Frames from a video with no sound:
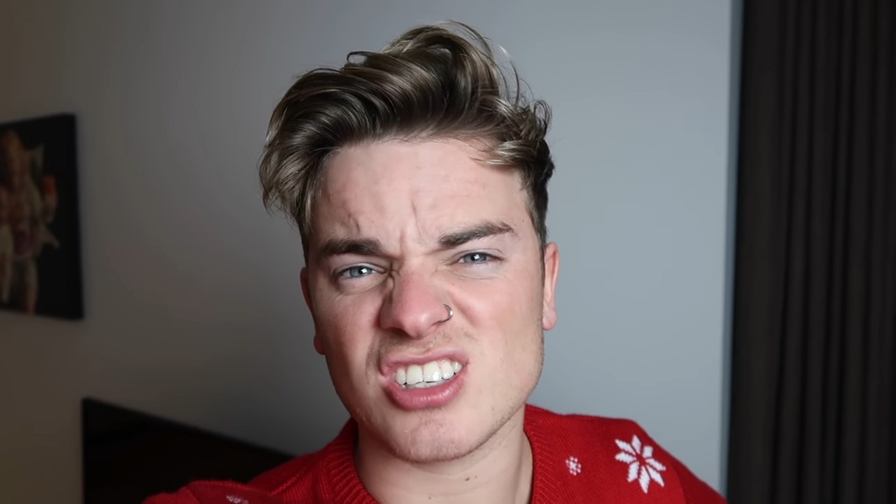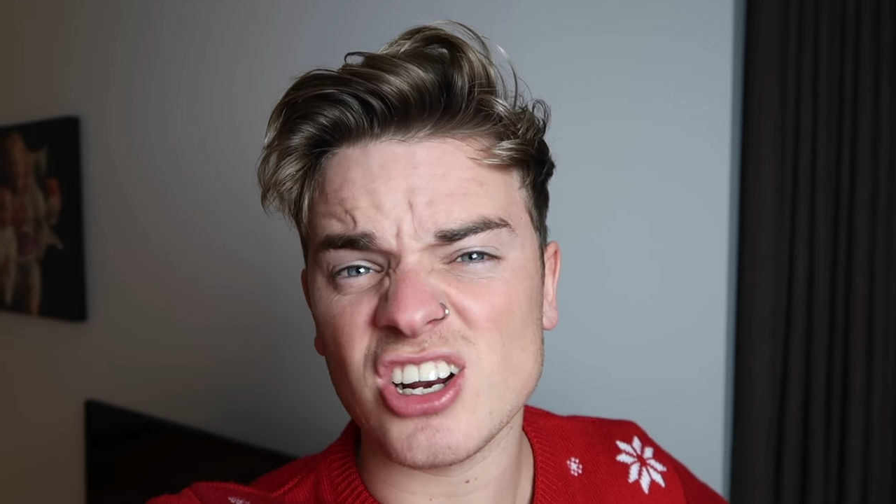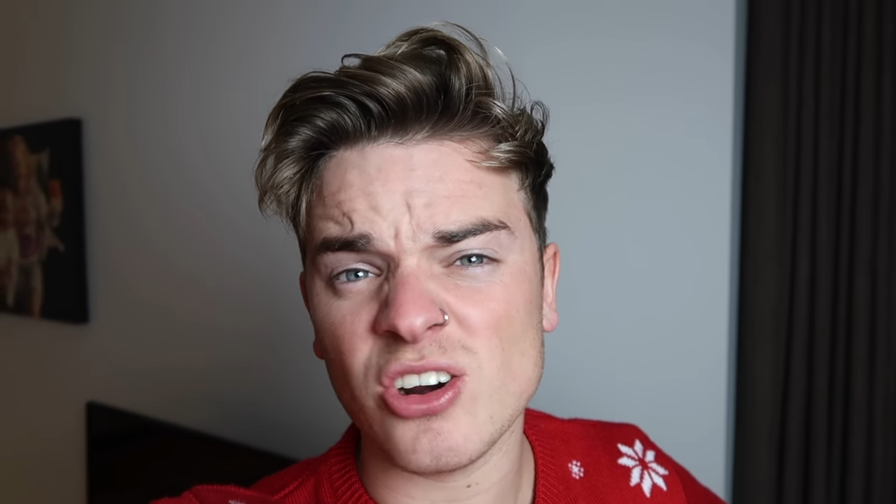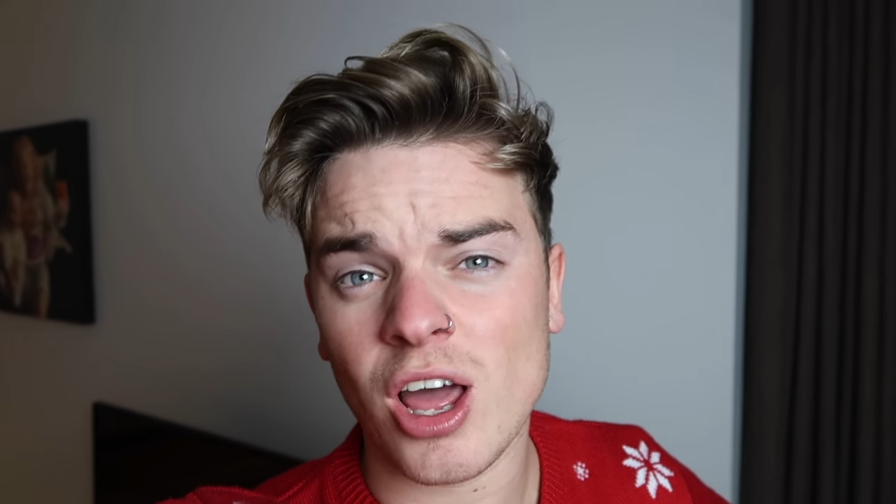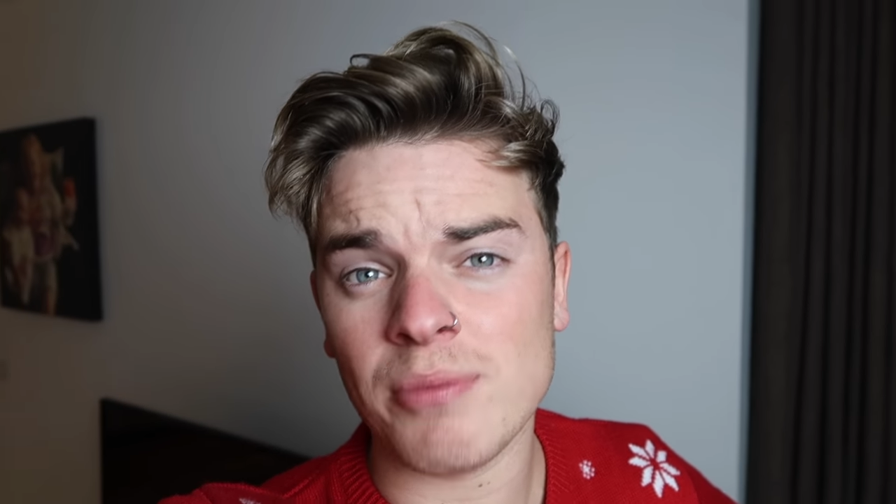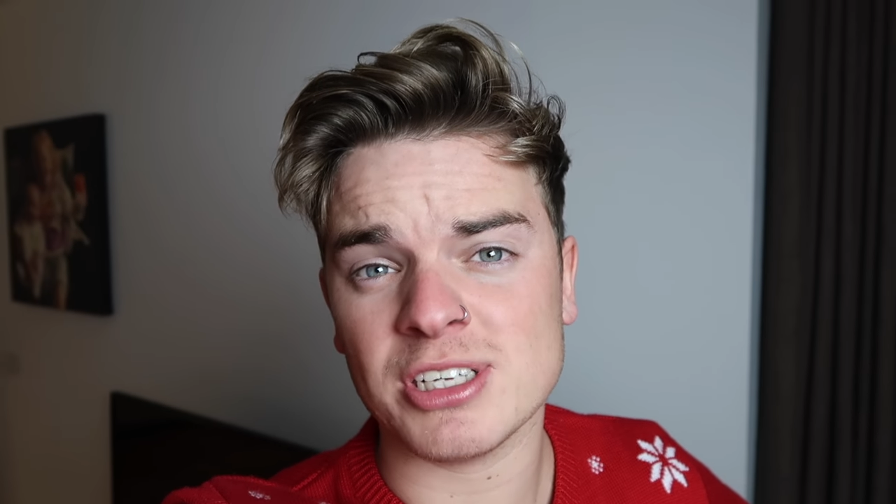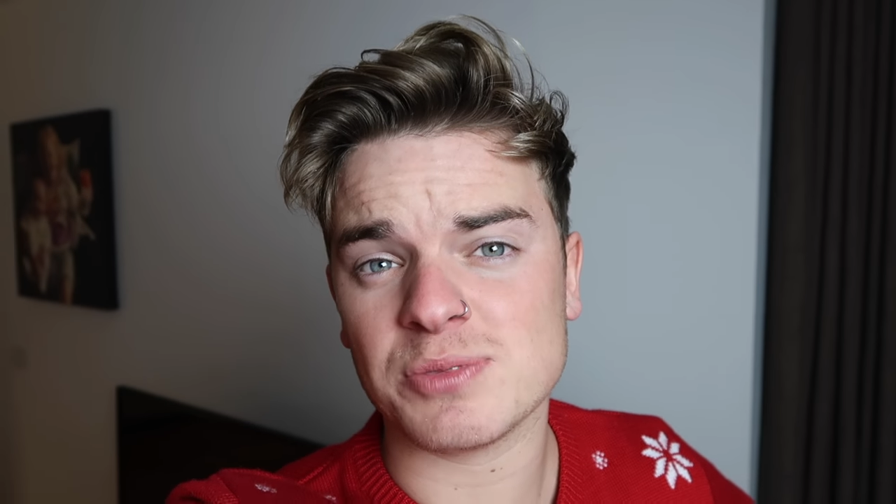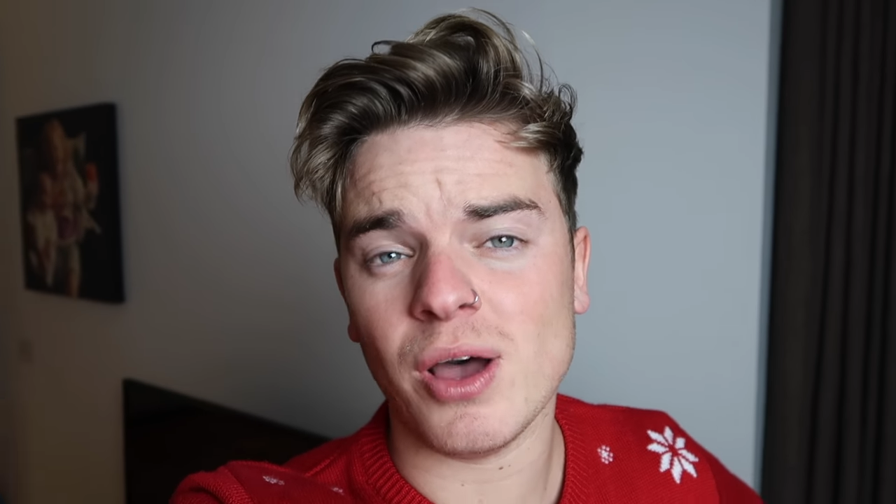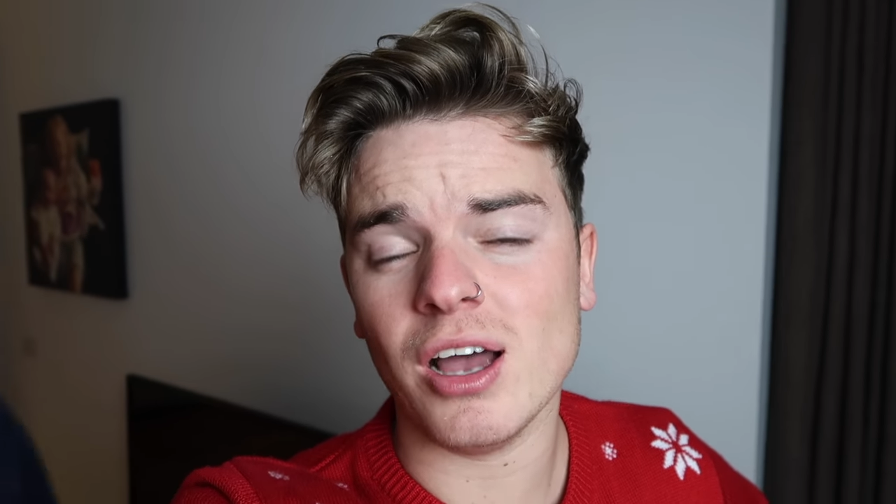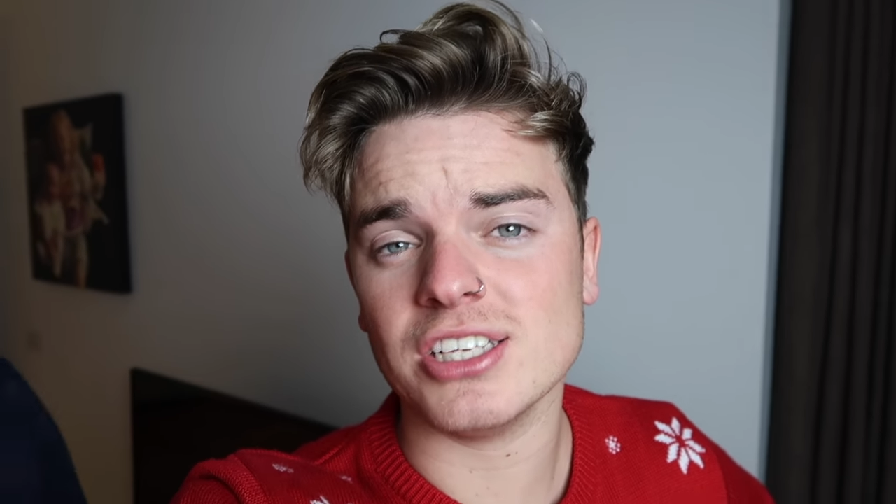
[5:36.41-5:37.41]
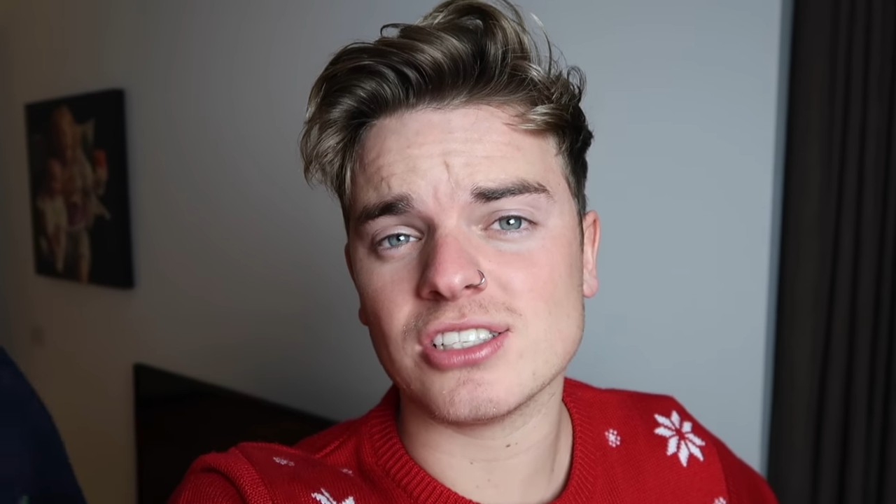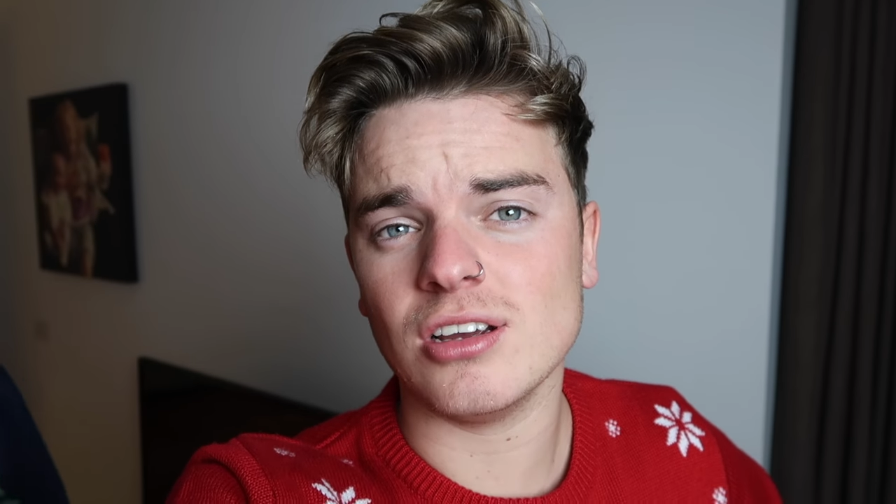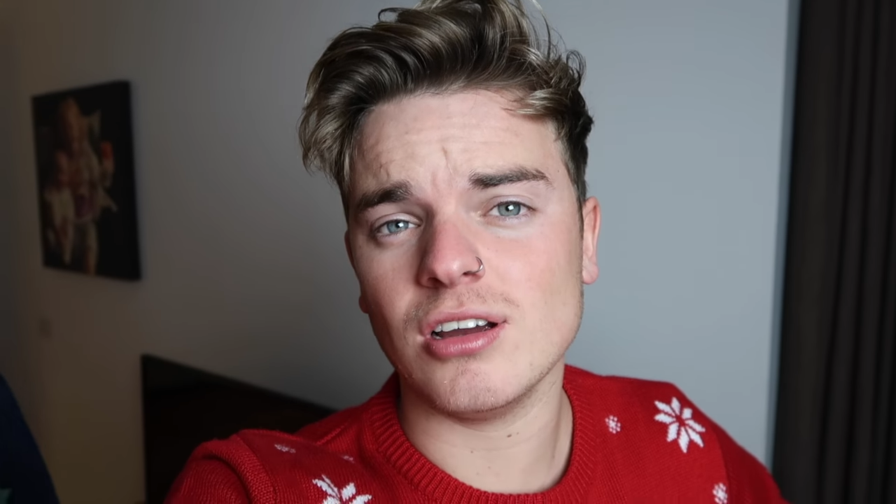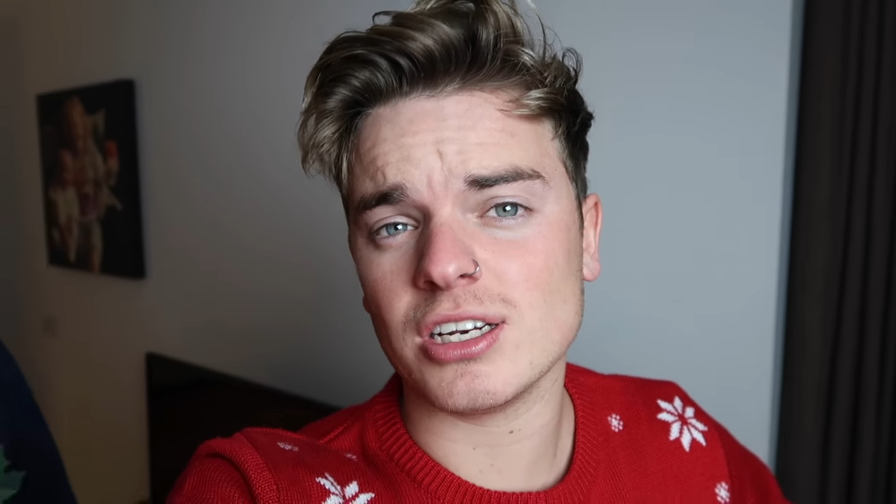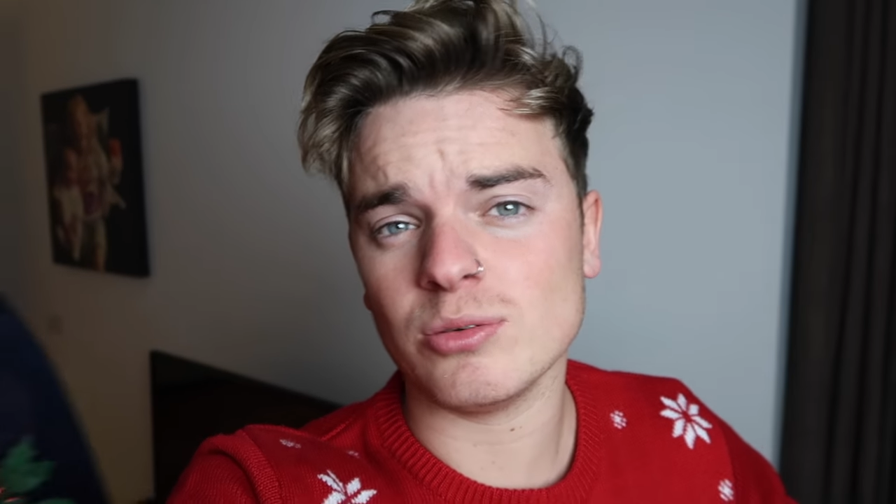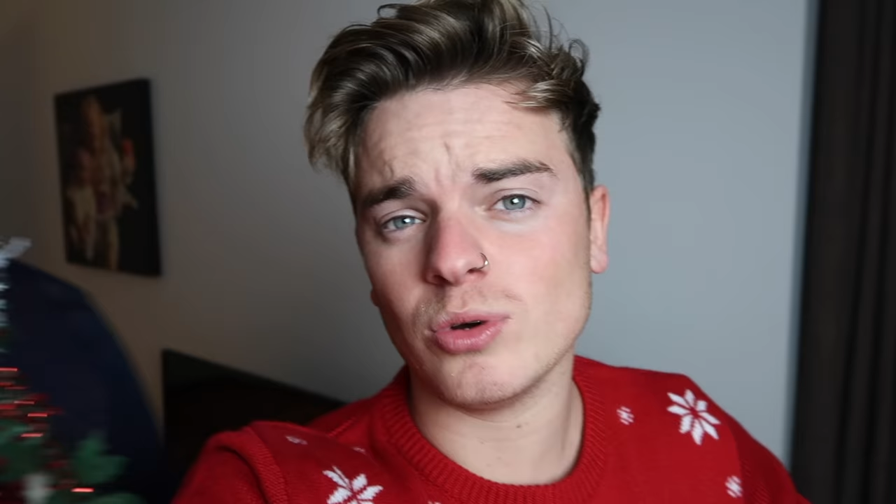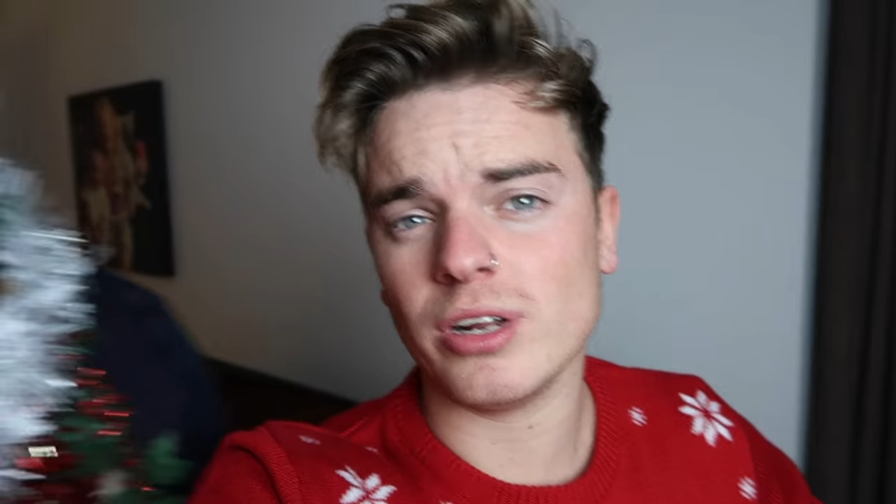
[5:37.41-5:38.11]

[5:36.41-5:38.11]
I don't like mince pie, so I didn't